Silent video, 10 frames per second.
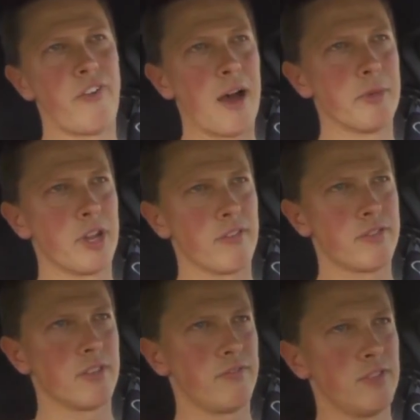the
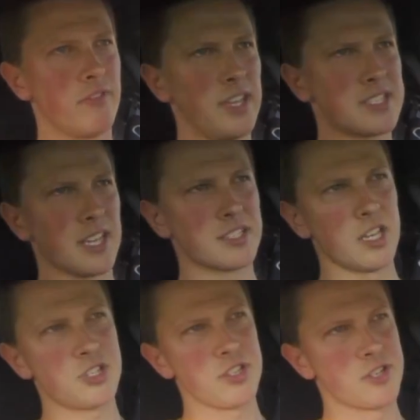refinement of the
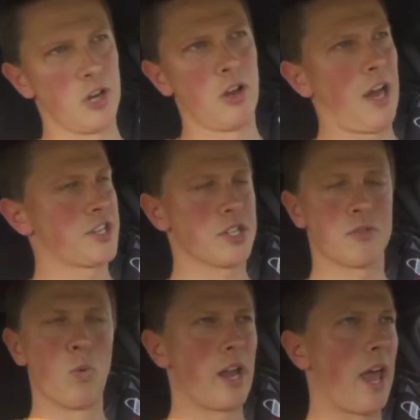V6 engine. So
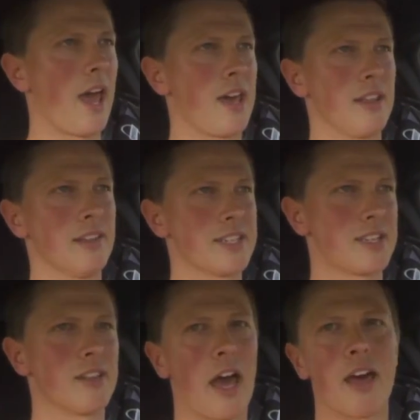I just went ahead
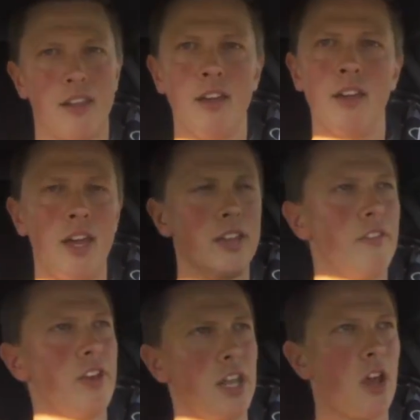and listed that
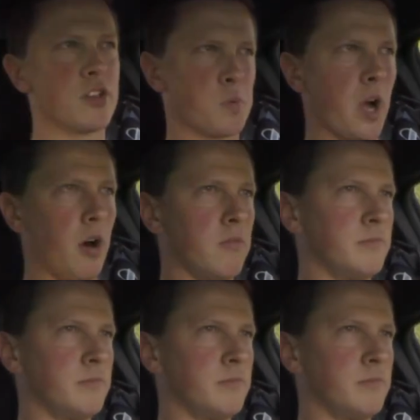in the video as